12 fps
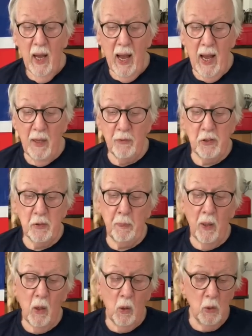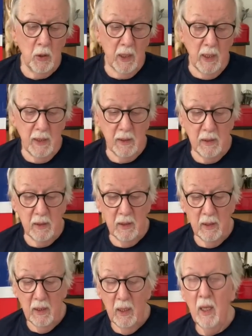have
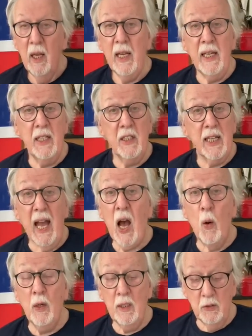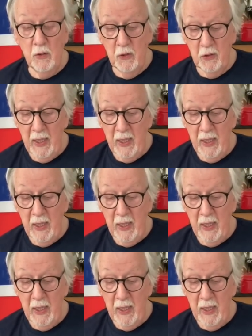spoken in gowans